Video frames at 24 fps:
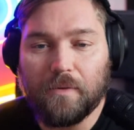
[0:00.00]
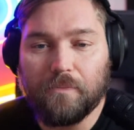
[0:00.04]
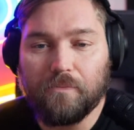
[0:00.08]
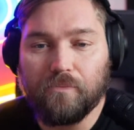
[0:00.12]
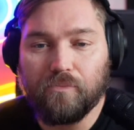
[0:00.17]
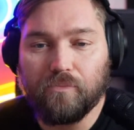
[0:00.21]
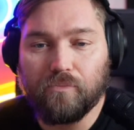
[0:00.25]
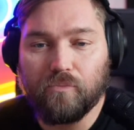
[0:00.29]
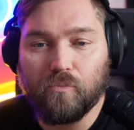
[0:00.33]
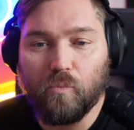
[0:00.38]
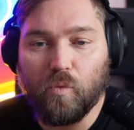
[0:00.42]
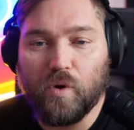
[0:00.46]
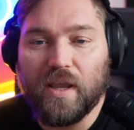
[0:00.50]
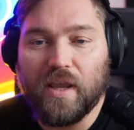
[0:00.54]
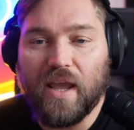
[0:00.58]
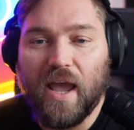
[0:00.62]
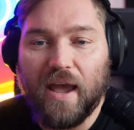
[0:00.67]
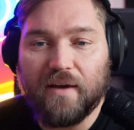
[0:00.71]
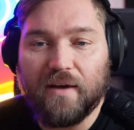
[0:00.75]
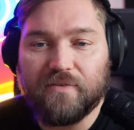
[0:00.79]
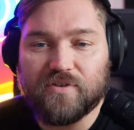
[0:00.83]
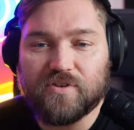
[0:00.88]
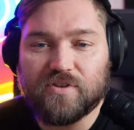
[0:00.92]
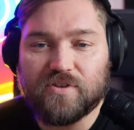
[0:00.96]
We
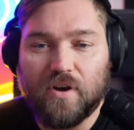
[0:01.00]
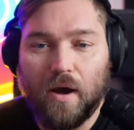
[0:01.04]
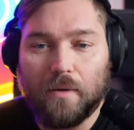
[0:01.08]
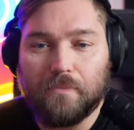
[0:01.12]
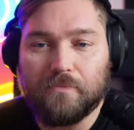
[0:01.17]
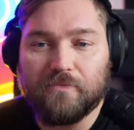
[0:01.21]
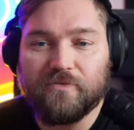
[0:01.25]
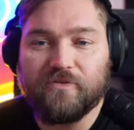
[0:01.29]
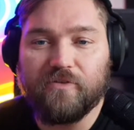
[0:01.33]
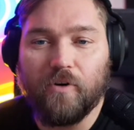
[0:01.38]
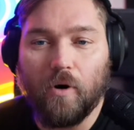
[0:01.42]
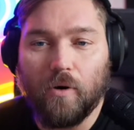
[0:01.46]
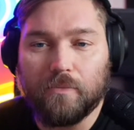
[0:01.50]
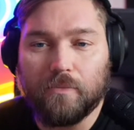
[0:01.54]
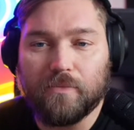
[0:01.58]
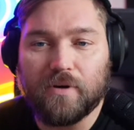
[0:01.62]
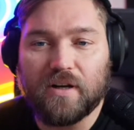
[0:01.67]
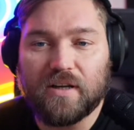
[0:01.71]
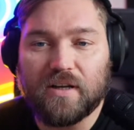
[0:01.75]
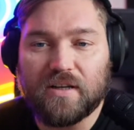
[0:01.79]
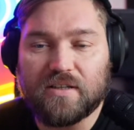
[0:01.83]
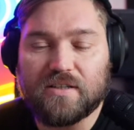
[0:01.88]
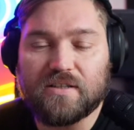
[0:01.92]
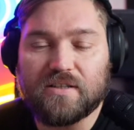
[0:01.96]
have some
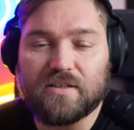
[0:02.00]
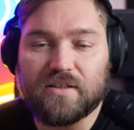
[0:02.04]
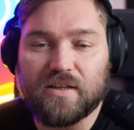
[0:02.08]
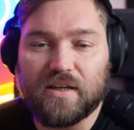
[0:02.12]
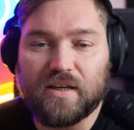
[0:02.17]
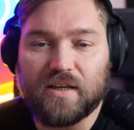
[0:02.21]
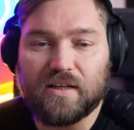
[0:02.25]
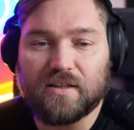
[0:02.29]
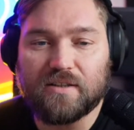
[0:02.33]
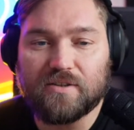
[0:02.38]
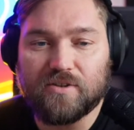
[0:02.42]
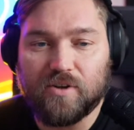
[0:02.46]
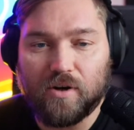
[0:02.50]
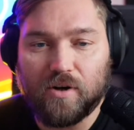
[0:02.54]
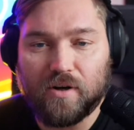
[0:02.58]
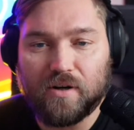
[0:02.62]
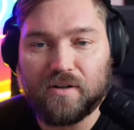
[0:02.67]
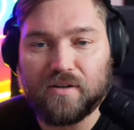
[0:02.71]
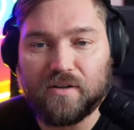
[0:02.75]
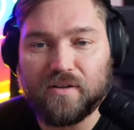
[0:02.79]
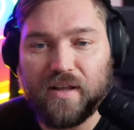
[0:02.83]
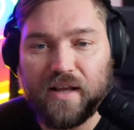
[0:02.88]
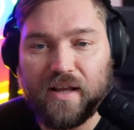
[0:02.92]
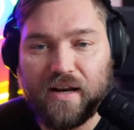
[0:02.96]
formulas in
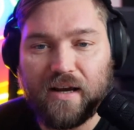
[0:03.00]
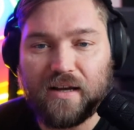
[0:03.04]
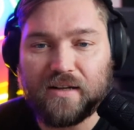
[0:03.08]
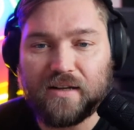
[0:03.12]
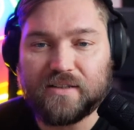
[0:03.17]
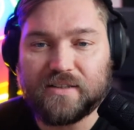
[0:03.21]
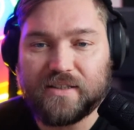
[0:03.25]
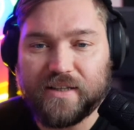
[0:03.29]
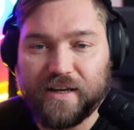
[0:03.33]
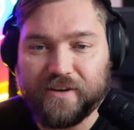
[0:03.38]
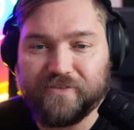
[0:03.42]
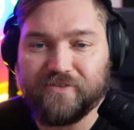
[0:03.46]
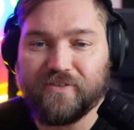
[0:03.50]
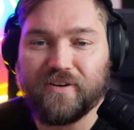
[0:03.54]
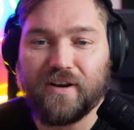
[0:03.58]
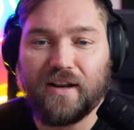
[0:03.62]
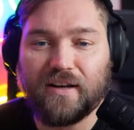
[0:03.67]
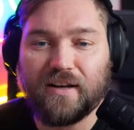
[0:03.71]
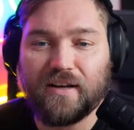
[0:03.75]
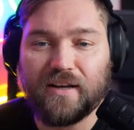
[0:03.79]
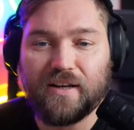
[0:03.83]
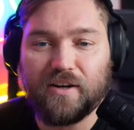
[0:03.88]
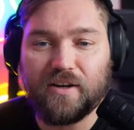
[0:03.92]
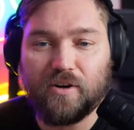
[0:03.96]
Toddle that are
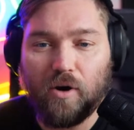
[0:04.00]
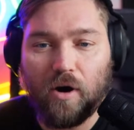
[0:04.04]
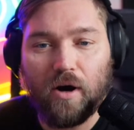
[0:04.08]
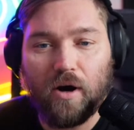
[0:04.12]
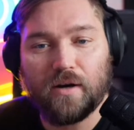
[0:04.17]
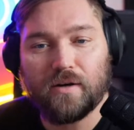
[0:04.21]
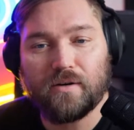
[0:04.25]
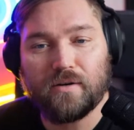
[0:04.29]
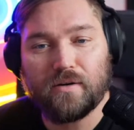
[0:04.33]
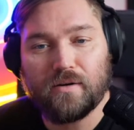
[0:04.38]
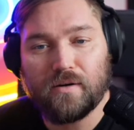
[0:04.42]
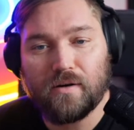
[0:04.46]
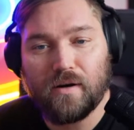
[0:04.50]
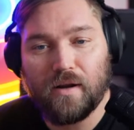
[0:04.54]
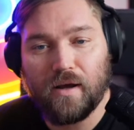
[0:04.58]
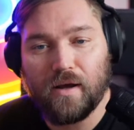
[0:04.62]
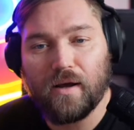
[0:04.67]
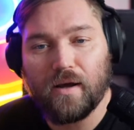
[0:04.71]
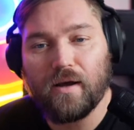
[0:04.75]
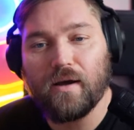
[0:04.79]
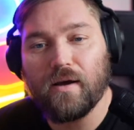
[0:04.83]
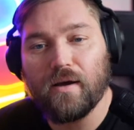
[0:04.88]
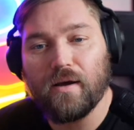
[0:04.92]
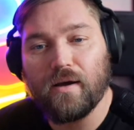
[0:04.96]
definitely not
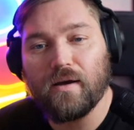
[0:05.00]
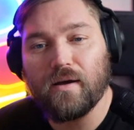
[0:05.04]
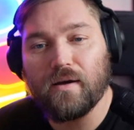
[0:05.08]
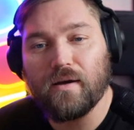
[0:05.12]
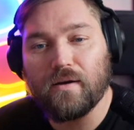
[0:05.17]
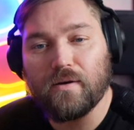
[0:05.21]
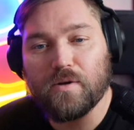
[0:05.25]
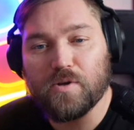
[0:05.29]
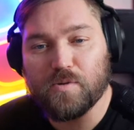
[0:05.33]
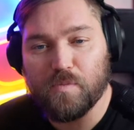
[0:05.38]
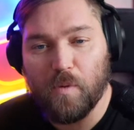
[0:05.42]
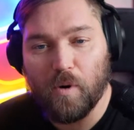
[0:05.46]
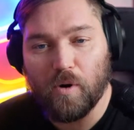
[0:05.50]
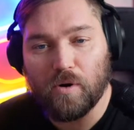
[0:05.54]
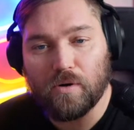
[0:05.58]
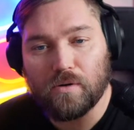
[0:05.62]
small.